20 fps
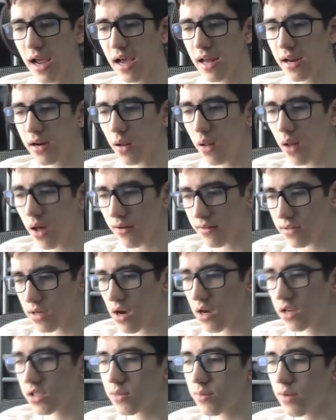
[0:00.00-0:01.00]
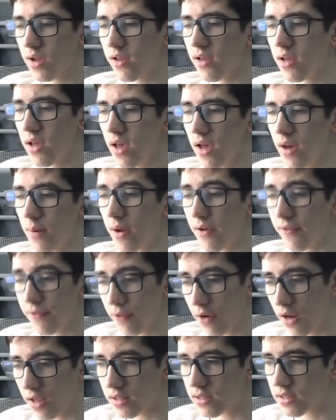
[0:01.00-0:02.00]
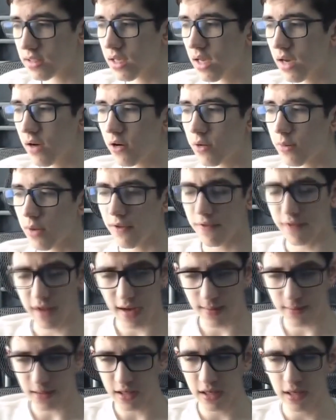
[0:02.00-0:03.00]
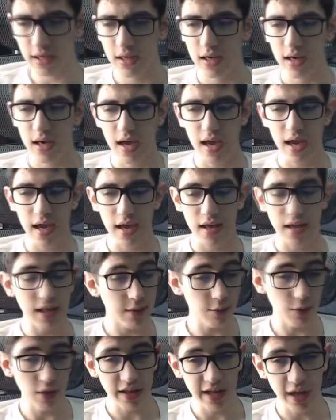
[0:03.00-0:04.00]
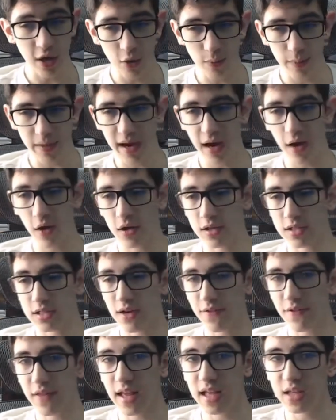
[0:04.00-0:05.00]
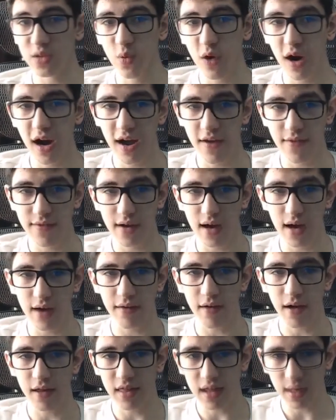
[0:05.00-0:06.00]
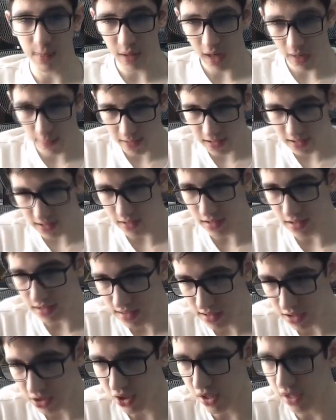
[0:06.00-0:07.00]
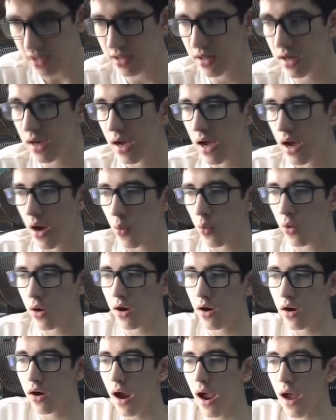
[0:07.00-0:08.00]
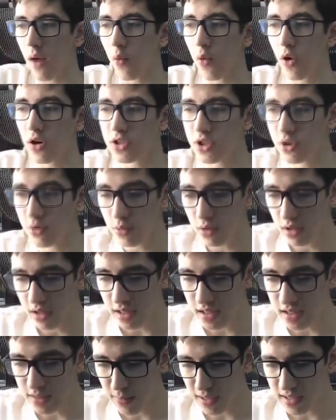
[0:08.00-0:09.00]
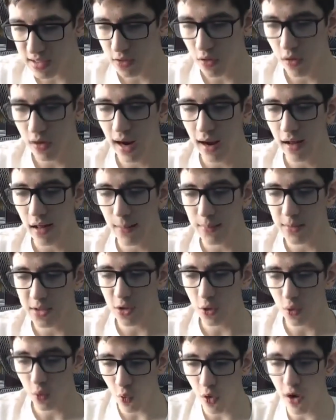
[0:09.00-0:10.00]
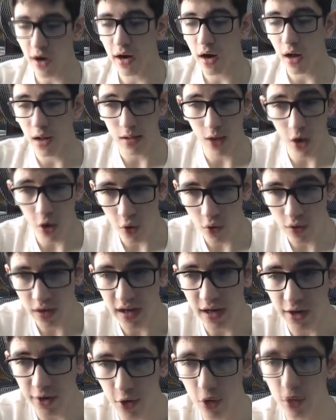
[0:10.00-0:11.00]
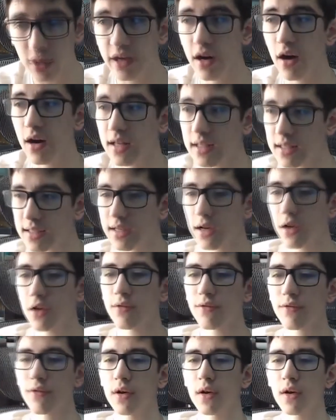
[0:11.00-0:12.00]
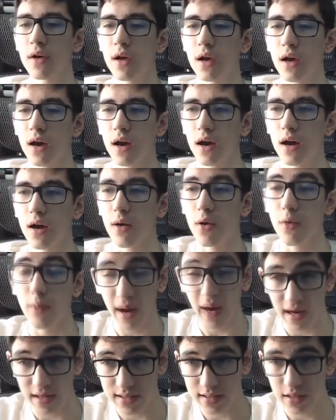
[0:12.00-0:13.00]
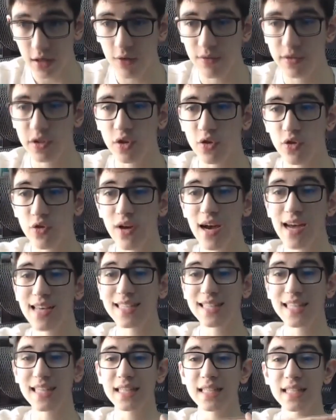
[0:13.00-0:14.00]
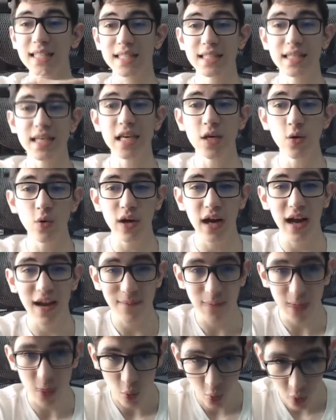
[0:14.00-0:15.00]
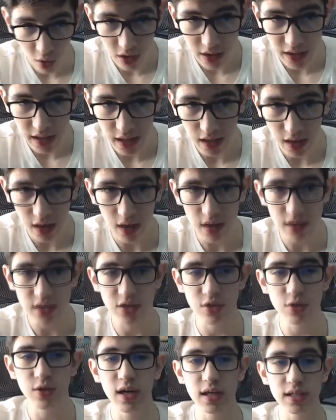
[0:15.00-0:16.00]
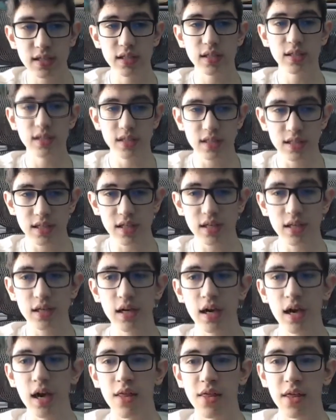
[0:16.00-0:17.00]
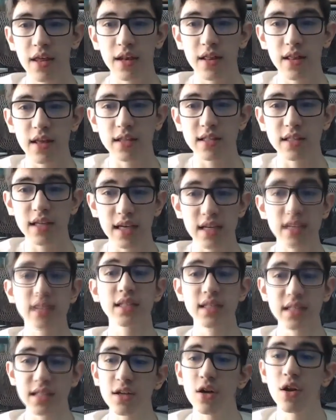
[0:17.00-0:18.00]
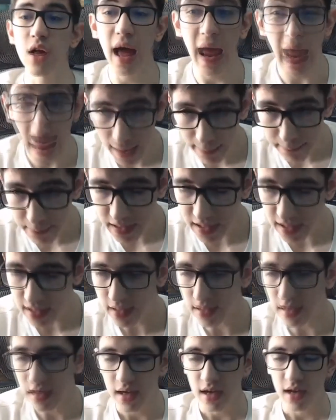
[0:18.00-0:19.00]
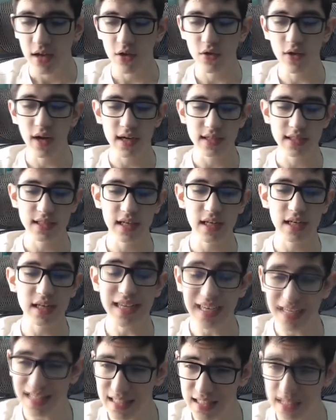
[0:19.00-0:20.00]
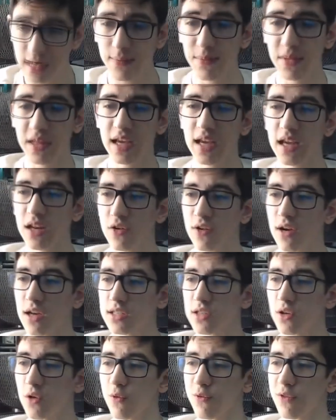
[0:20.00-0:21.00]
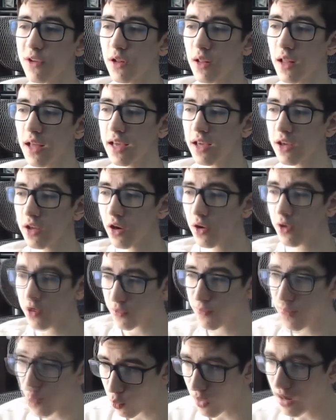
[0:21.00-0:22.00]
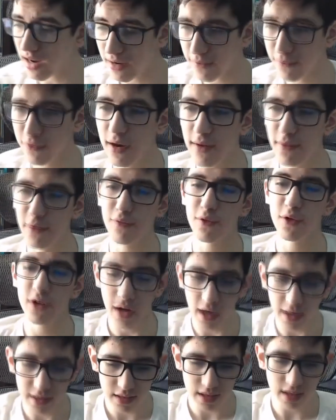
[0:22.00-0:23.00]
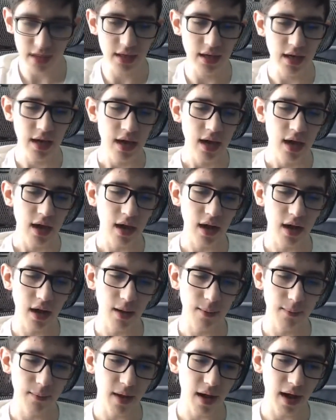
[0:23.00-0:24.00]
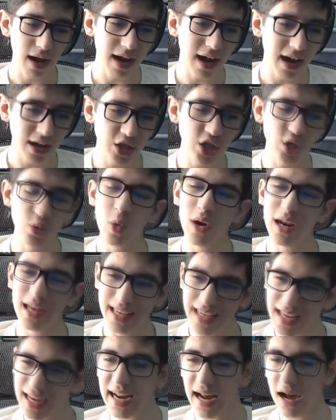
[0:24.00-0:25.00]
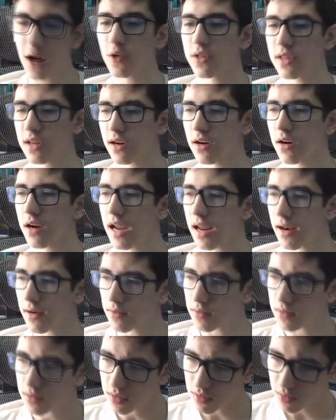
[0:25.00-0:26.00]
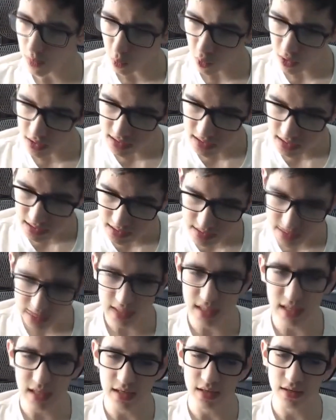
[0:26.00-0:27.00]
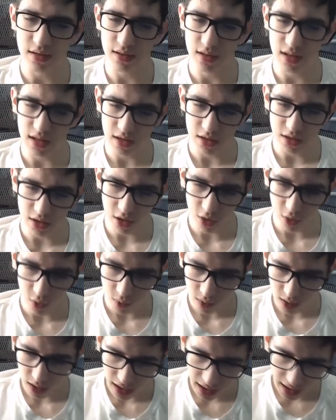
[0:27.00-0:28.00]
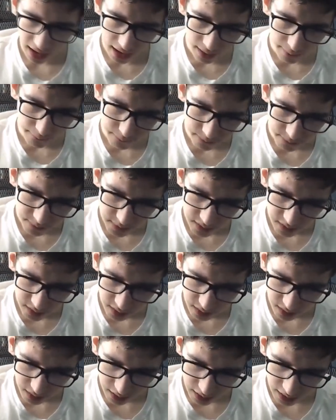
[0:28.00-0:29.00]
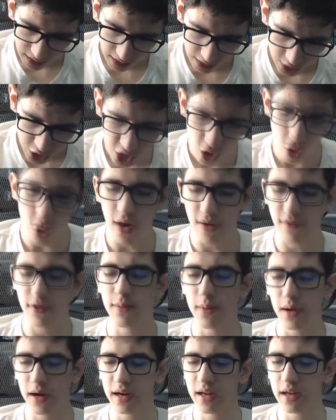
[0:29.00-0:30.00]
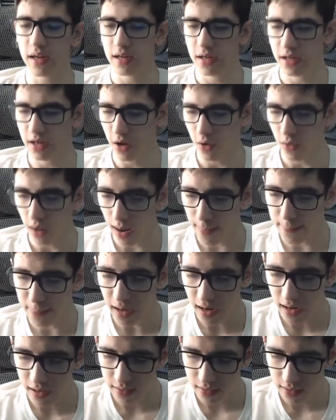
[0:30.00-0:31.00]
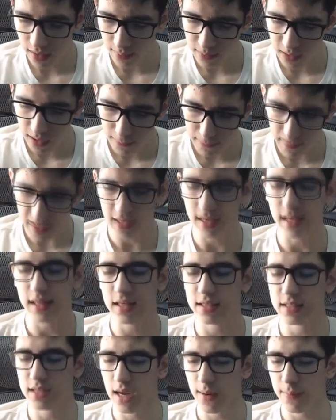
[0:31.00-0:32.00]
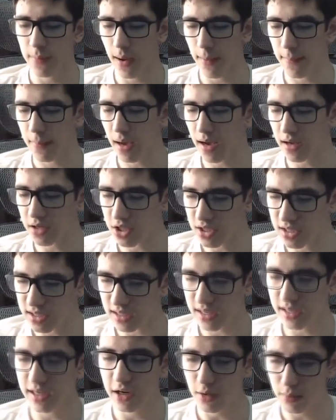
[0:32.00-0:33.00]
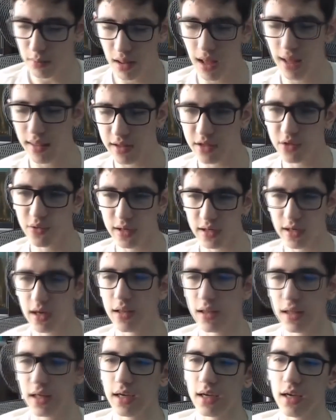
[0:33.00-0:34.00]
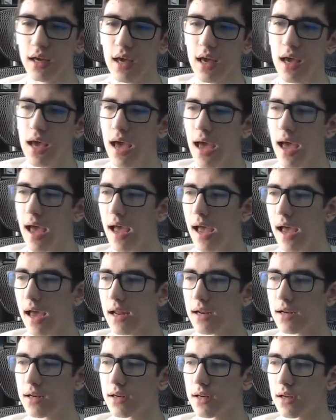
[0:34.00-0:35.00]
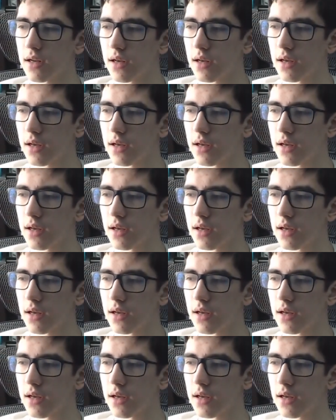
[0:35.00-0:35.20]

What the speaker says: had a lot of talks with my friends, with my family, and they really helped me out and stuff. And that's why I think I'm coming to the decision where I want to release Mesozoic Isle episode 1 alone and early on itself, or by itself, so you guys can see what I have been working on, so you guys can see that this is still happening. You guys can get something, and you guys don't feel like, you've been waiting forever for nothing. I just want to get it out there, and once I see that, and I show everybody, I'm not making this up. I'm not just sitting here blindly doing nothing. And